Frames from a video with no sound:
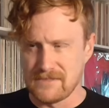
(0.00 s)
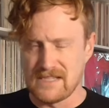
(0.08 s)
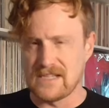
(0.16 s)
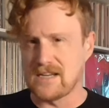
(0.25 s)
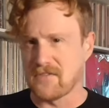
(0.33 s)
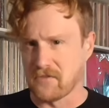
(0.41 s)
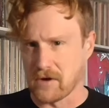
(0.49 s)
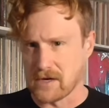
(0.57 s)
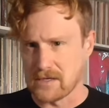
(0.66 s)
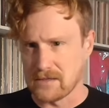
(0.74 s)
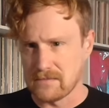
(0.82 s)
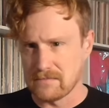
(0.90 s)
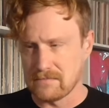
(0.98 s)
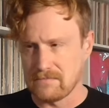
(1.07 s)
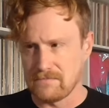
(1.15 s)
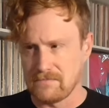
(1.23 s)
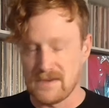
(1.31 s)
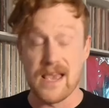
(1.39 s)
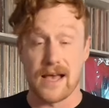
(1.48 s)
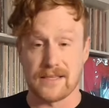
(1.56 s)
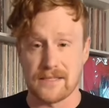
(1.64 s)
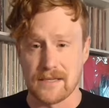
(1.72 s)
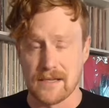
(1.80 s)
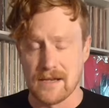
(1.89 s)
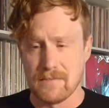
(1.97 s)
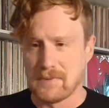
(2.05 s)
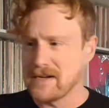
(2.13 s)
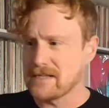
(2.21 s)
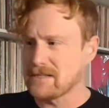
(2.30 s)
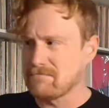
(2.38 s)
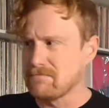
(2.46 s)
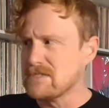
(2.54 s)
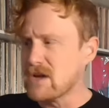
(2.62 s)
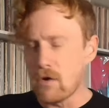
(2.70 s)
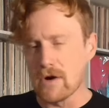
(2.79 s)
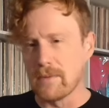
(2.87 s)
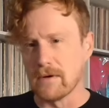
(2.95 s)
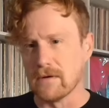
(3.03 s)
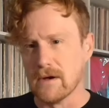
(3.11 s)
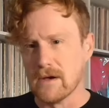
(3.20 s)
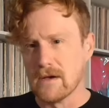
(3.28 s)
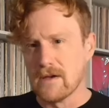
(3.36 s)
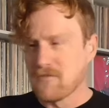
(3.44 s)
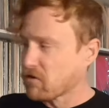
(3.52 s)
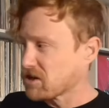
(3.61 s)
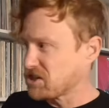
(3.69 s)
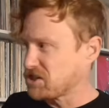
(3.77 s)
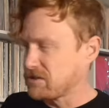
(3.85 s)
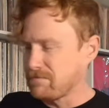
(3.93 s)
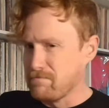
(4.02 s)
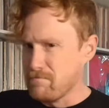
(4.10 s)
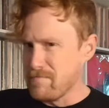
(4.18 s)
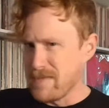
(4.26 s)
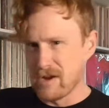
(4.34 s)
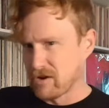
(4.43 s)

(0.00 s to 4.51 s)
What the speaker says: different, yes, but it's notable for its mere